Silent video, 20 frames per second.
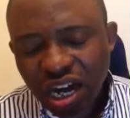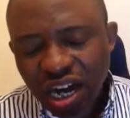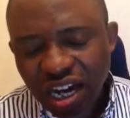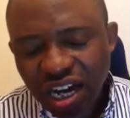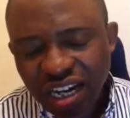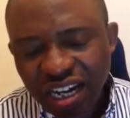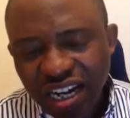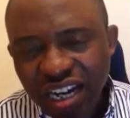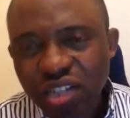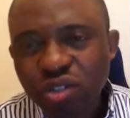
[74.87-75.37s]

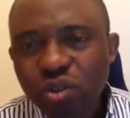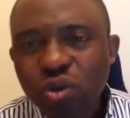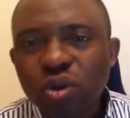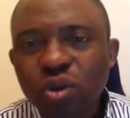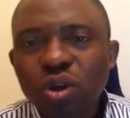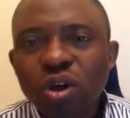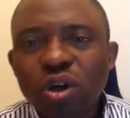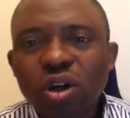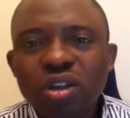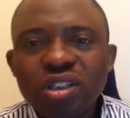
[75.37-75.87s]
I ask, O
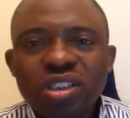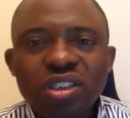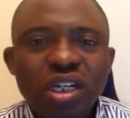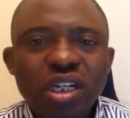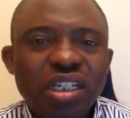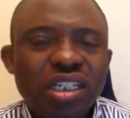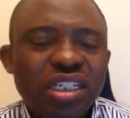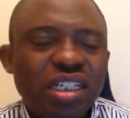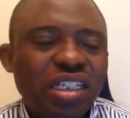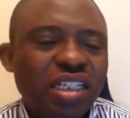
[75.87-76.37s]
Lord,
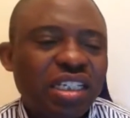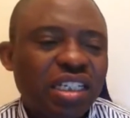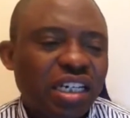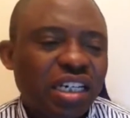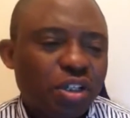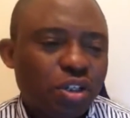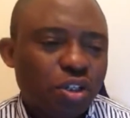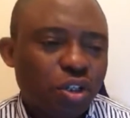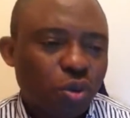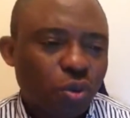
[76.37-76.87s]
Daddy,
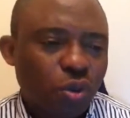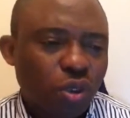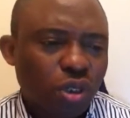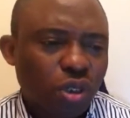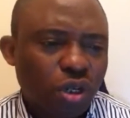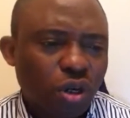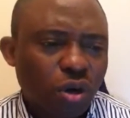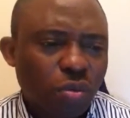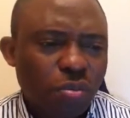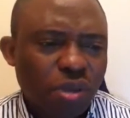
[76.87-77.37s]
that you
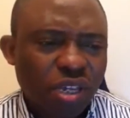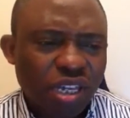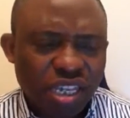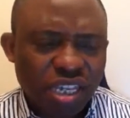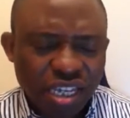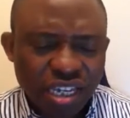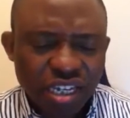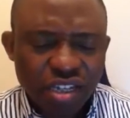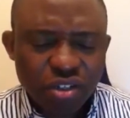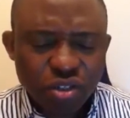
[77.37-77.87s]
will
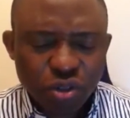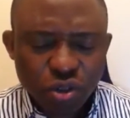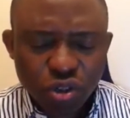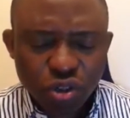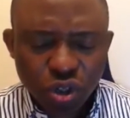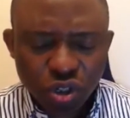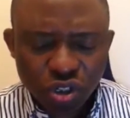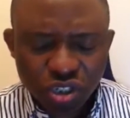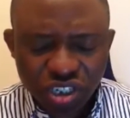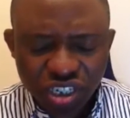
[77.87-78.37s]
begin to
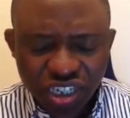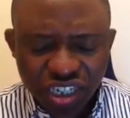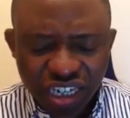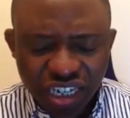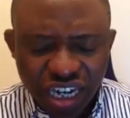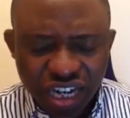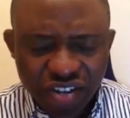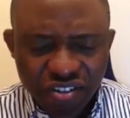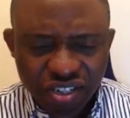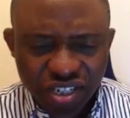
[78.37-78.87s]
touch their
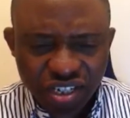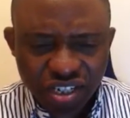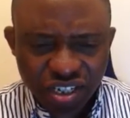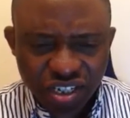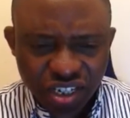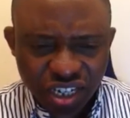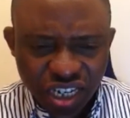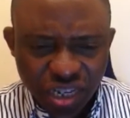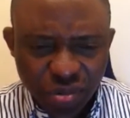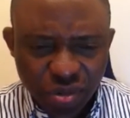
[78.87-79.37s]
lives in the
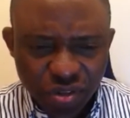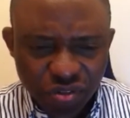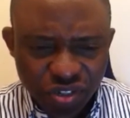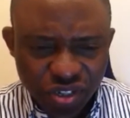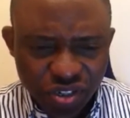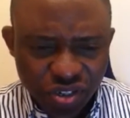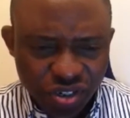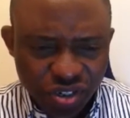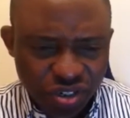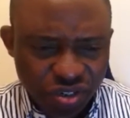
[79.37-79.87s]
name of
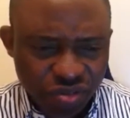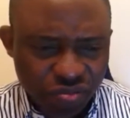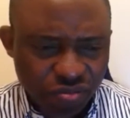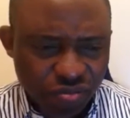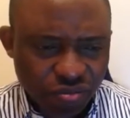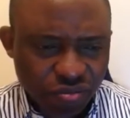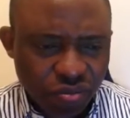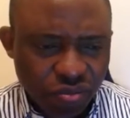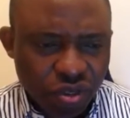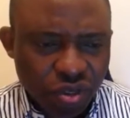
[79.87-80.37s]
Jesus.
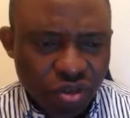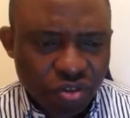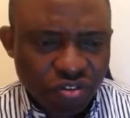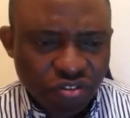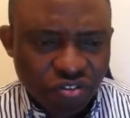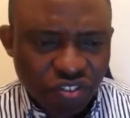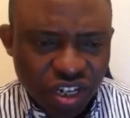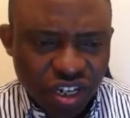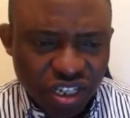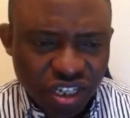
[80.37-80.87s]

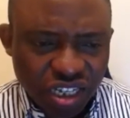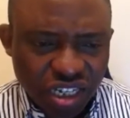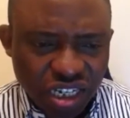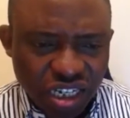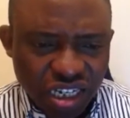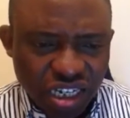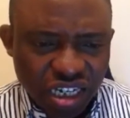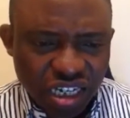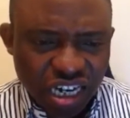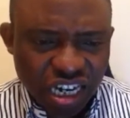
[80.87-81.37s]

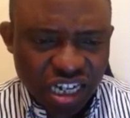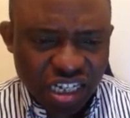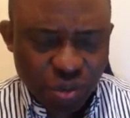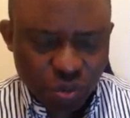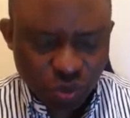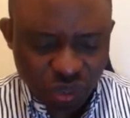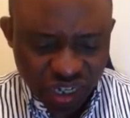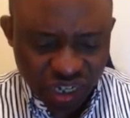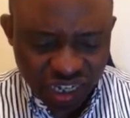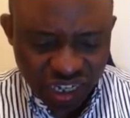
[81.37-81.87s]
Father, as
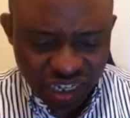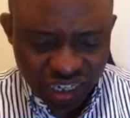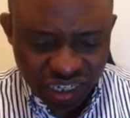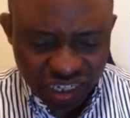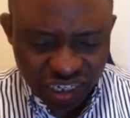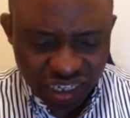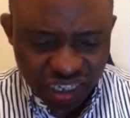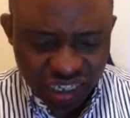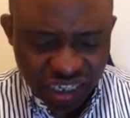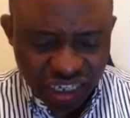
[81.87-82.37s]
we are
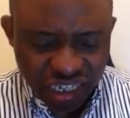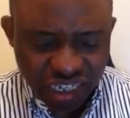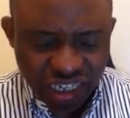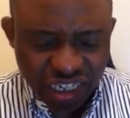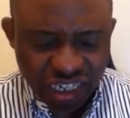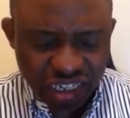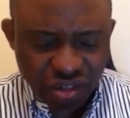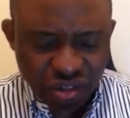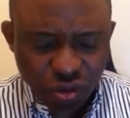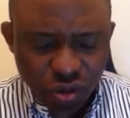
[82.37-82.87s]
gathered
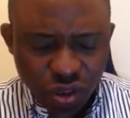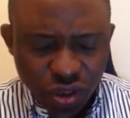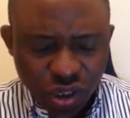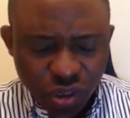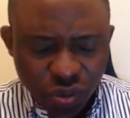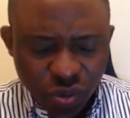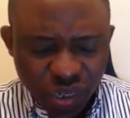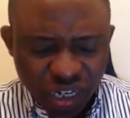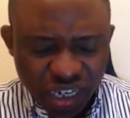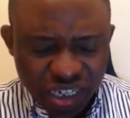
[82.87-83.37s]
again, O
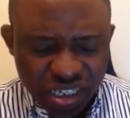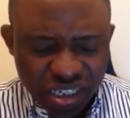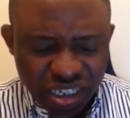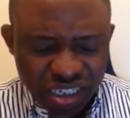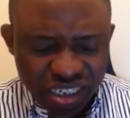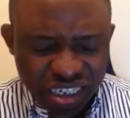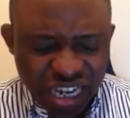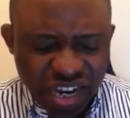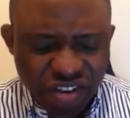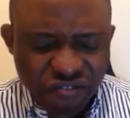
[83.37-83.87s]
Lord, we ask
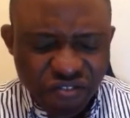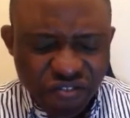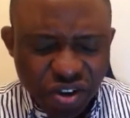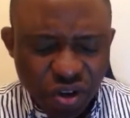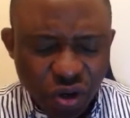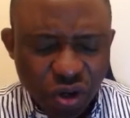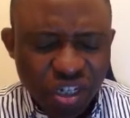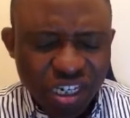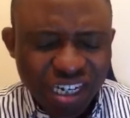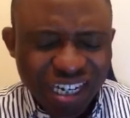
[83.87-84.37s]
that every
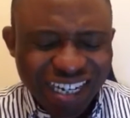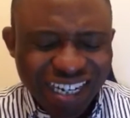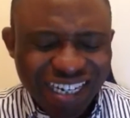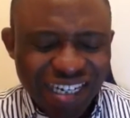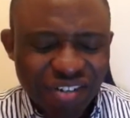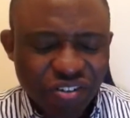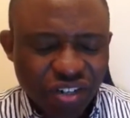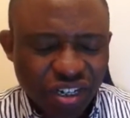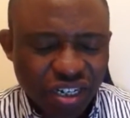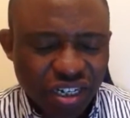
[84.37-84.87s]
other
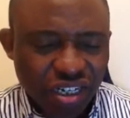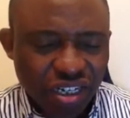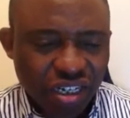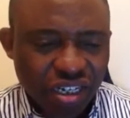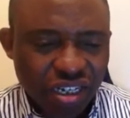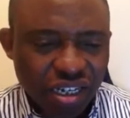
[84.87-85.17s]
gathering,